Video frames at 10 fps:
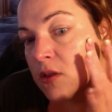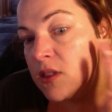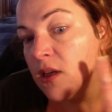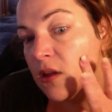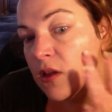to
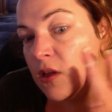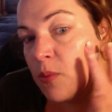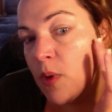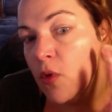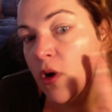get a little
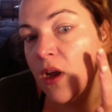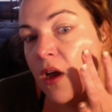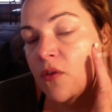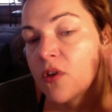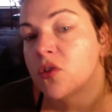bit more
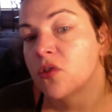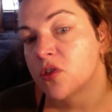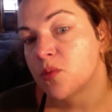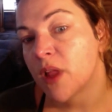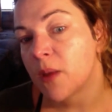coverage on
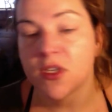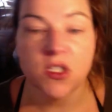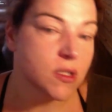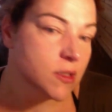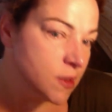those
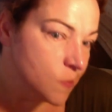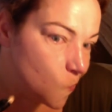blemishes.